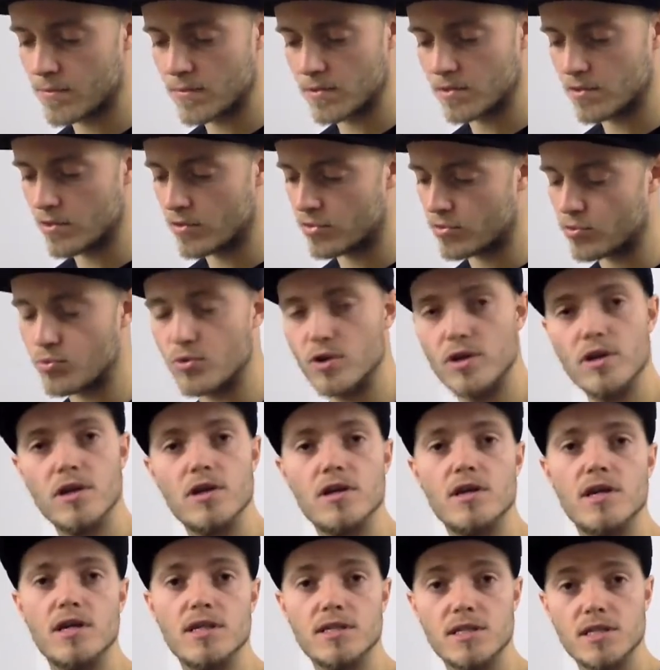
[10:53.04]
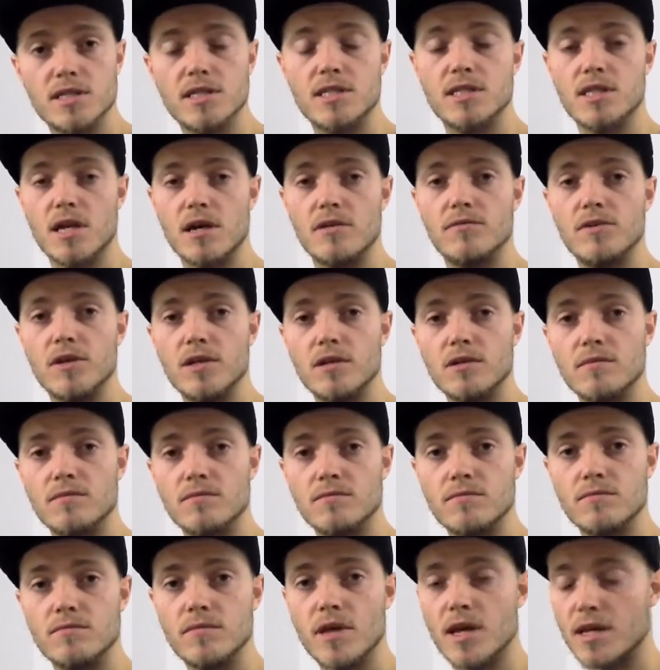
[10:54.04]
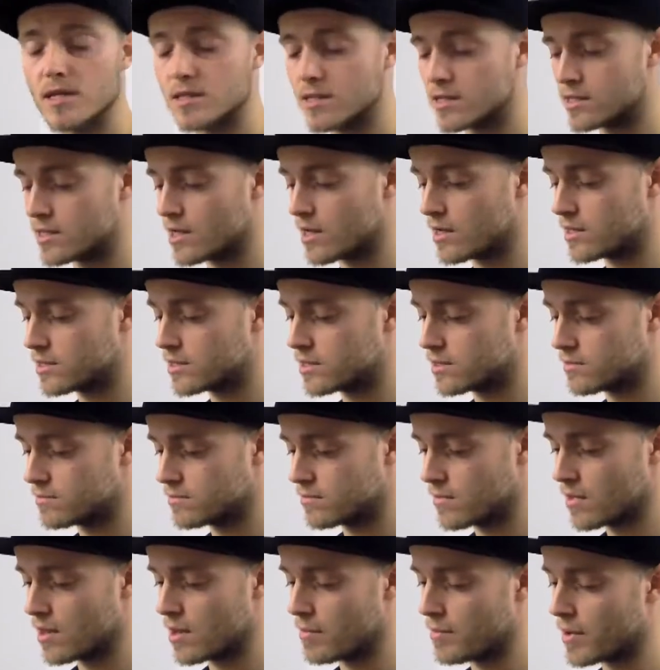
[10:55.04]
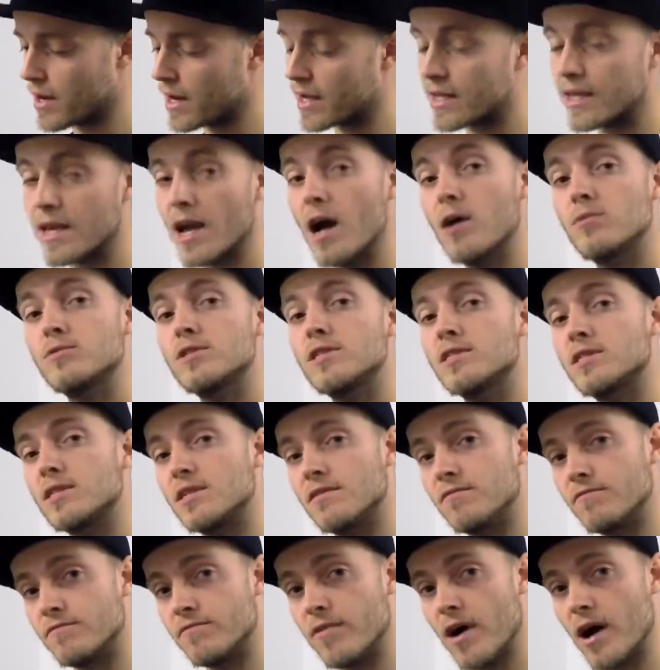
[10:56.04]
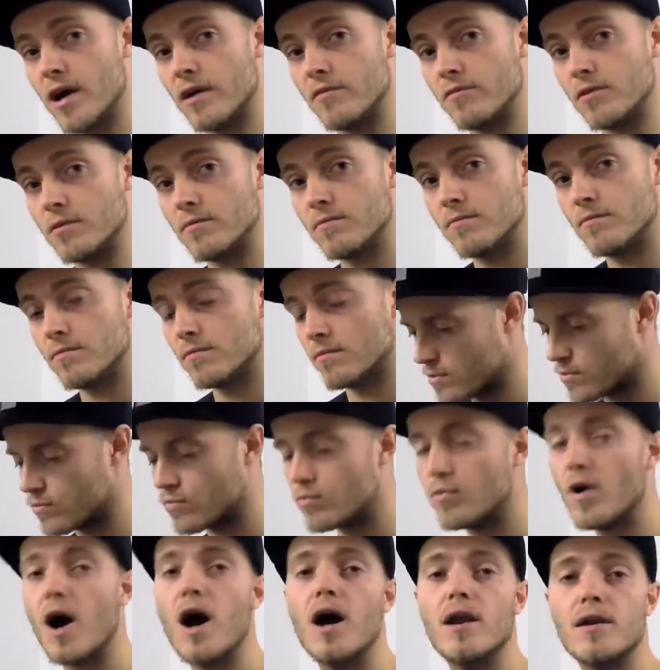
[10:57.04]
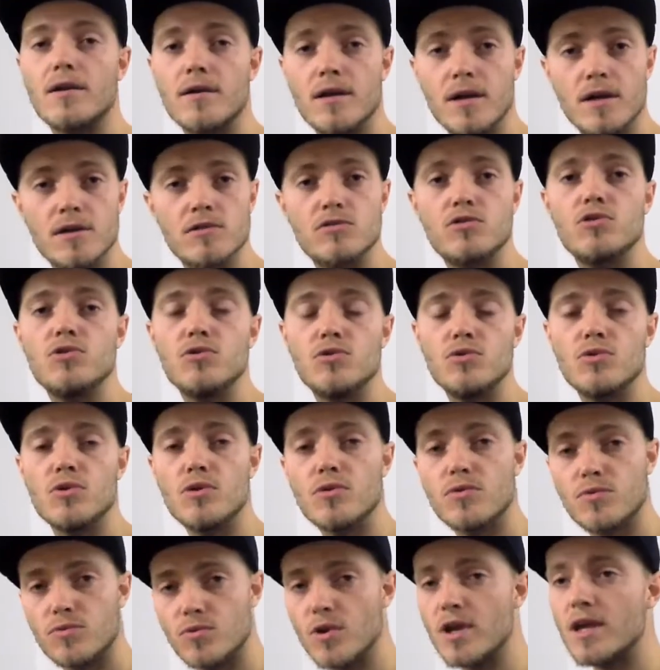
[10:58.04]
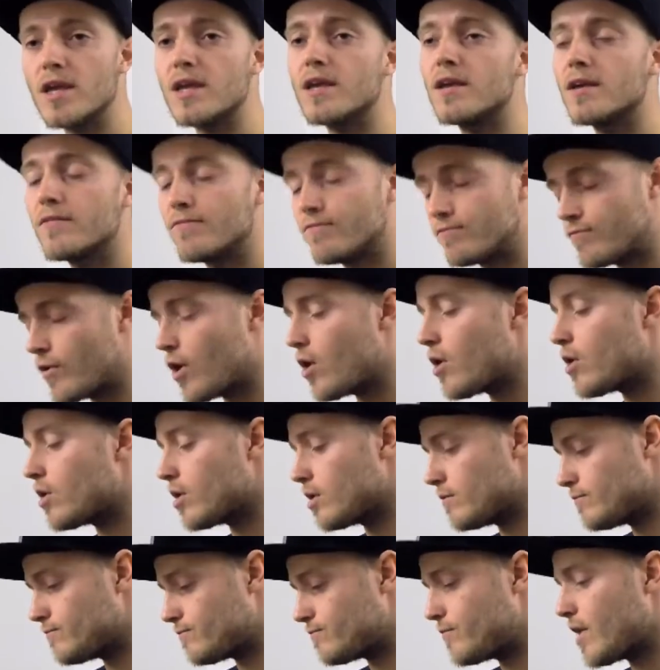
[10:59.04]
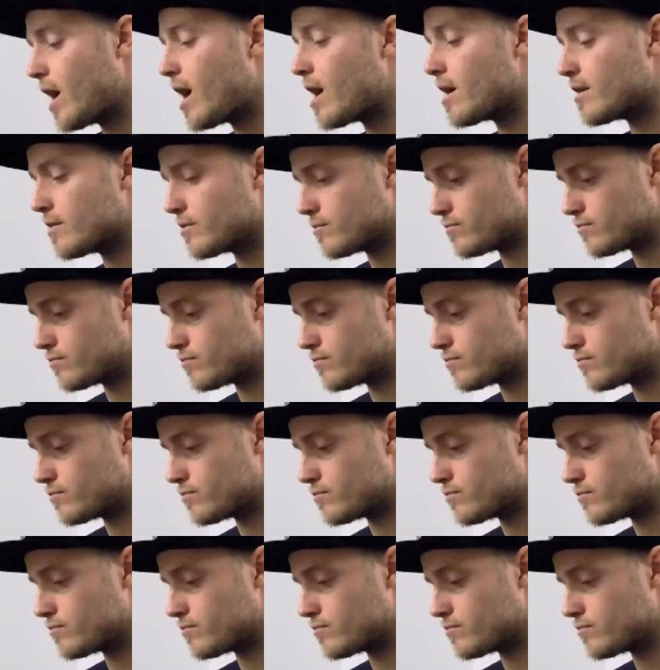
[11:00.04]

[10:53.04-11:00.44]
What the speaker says: the 3 against 7 exercise, but I count it in 5. 1, 2, 3, 4, 5.